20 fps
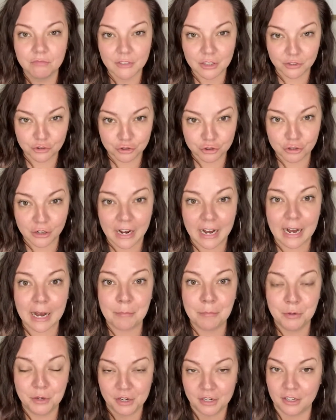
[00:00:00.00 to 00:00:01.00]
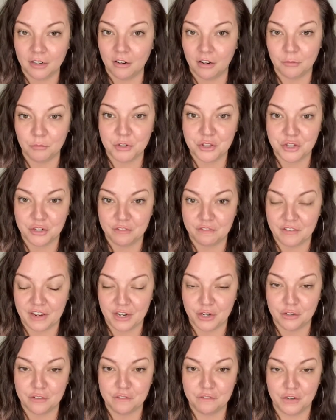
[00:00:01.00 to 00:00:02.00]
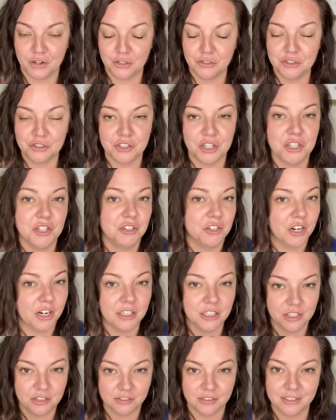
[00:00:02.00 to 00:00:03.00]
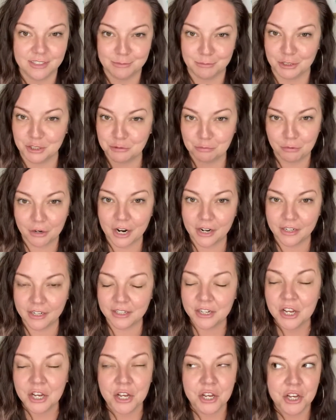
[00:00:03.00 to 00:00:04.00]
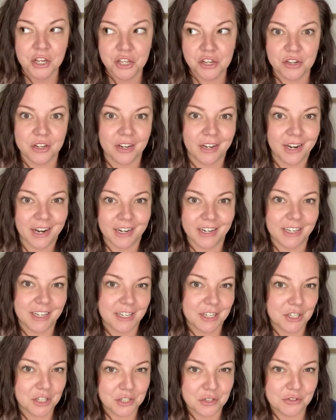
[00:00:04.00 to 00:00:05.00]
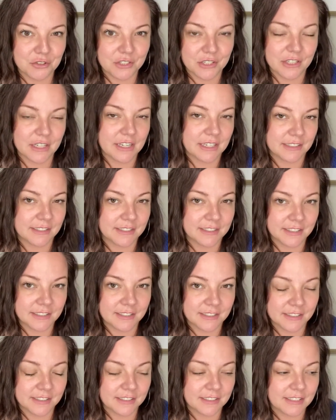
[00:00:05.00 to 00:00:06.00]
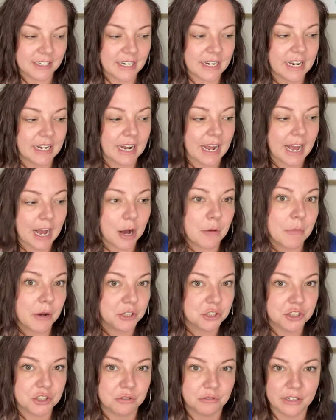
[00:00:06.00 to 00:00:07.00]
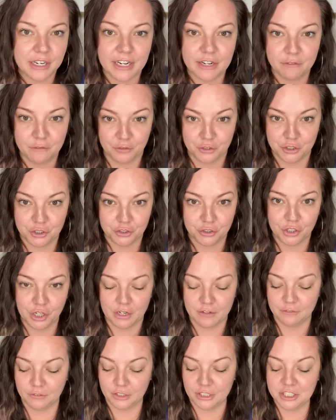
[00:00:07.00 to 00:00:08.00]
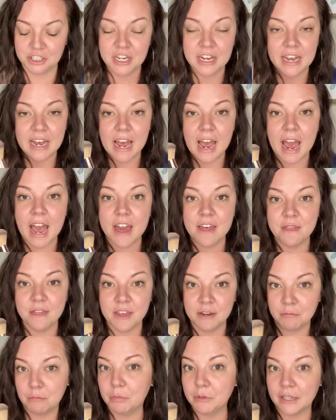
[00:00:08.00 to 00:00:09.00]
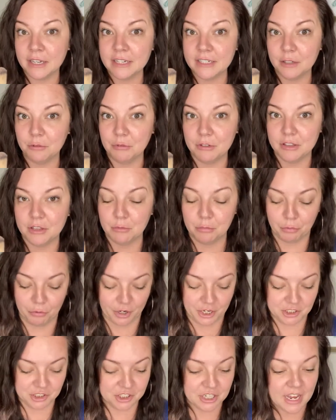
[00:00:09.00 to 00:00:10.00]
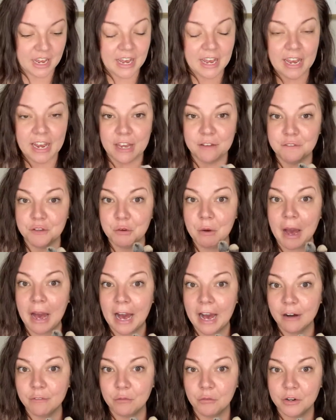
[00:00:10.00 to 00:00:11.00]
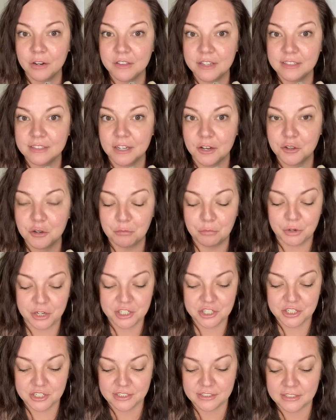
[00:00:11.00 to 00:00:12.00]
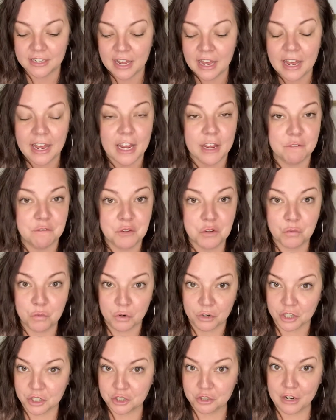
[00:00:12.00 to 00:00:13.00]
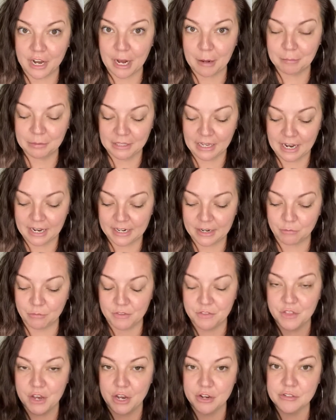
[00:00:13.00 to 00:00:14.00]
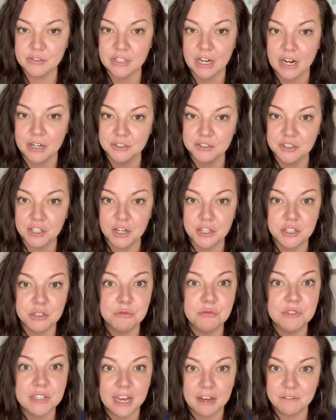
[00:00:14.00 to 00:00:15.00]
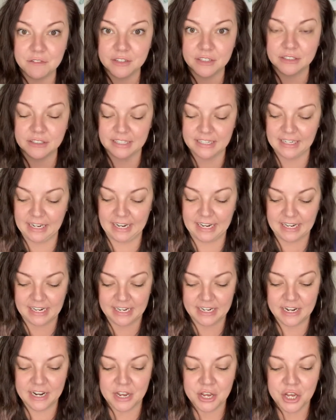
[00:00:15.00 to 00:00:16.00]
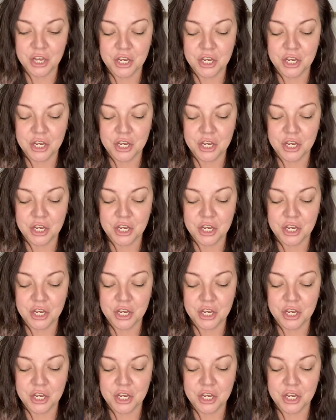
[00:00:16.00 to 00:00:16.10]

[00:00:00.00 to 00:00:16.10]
Try putting it on with your finger first so you're not using as much product. You can kind of get used to the consistency and how much you'll need for your coverage, and then blend it with the brush. If you have one of these other brushes, if you want to try applying it with those also, you definitely can.